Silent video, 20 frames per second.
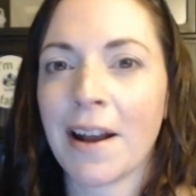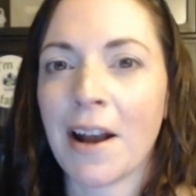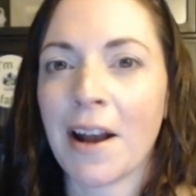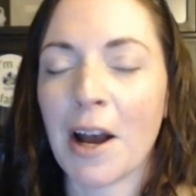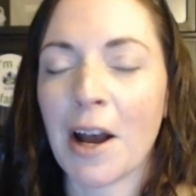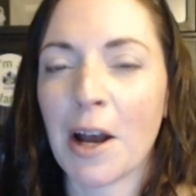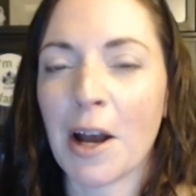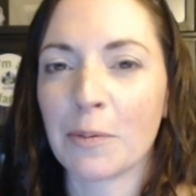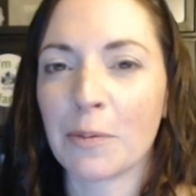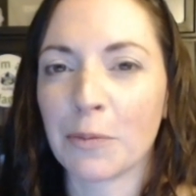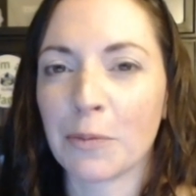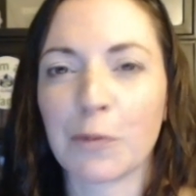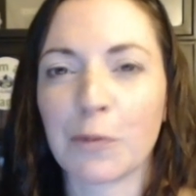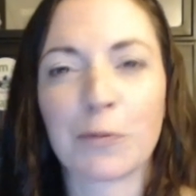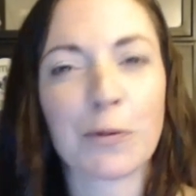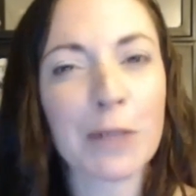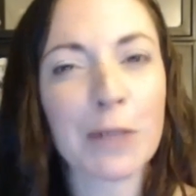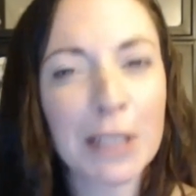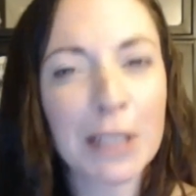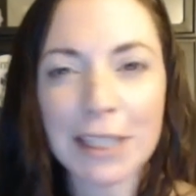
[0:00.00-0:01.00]

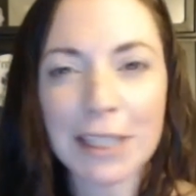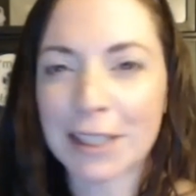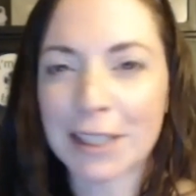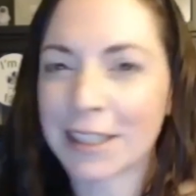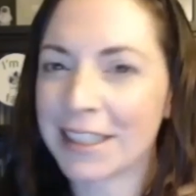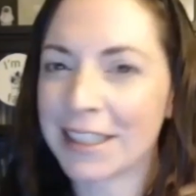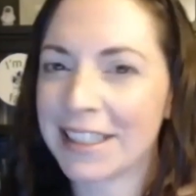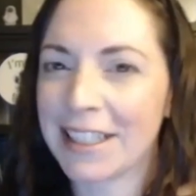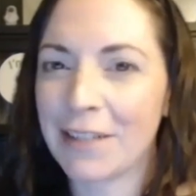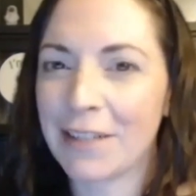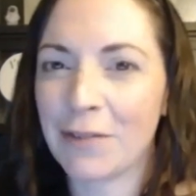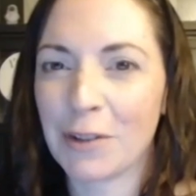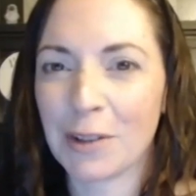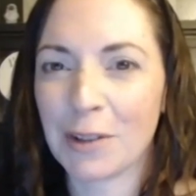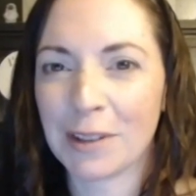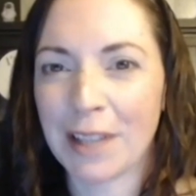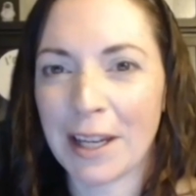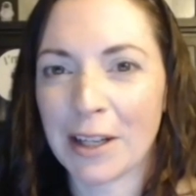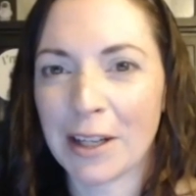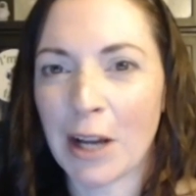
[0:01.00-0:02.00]
really is going to give you a
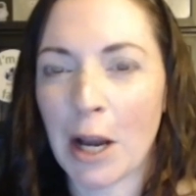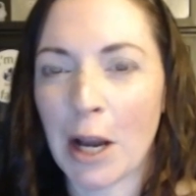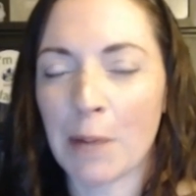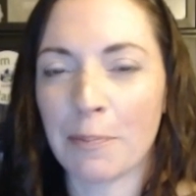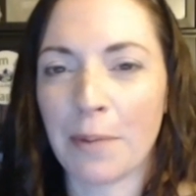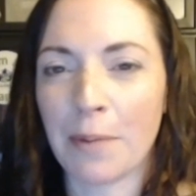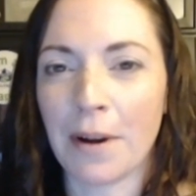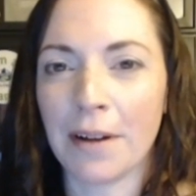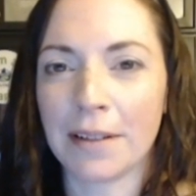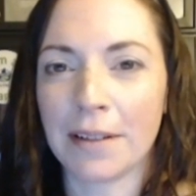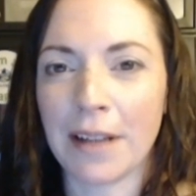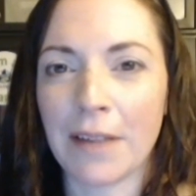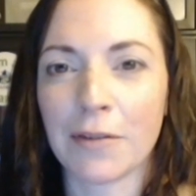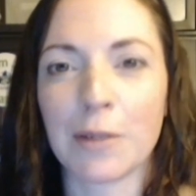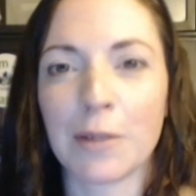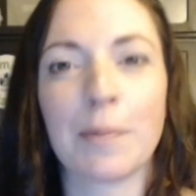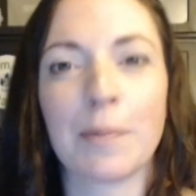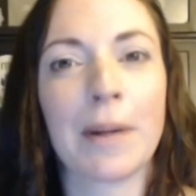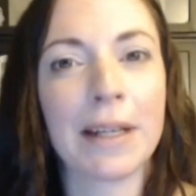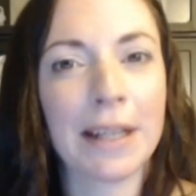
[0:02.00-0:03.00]
leg up on
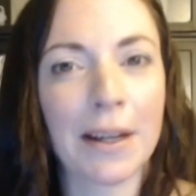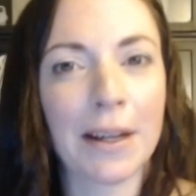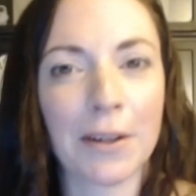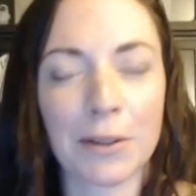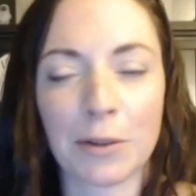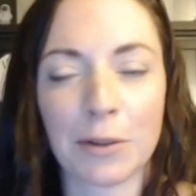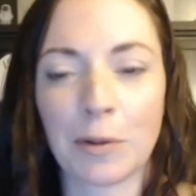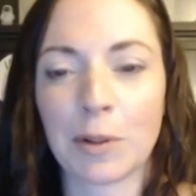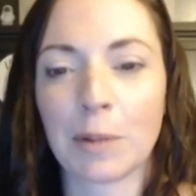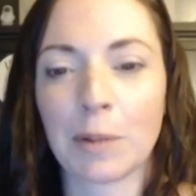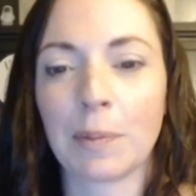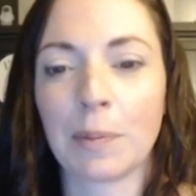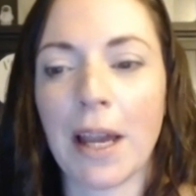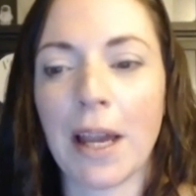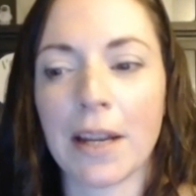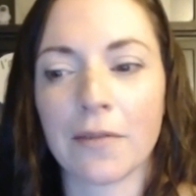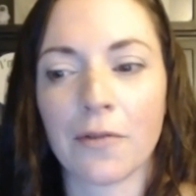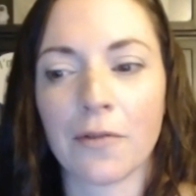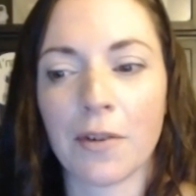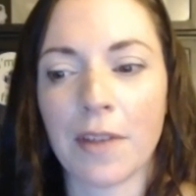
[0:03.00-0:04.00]
everybody else who's
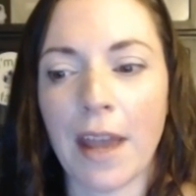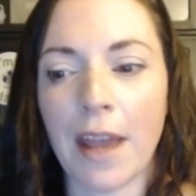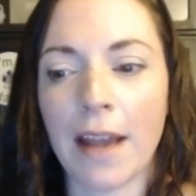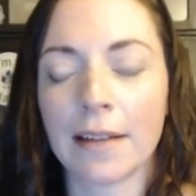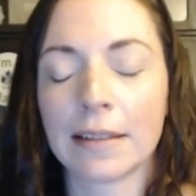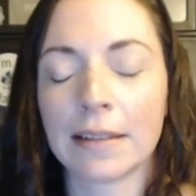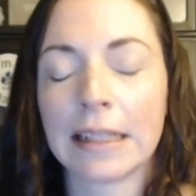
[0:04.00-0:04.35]
applying for that.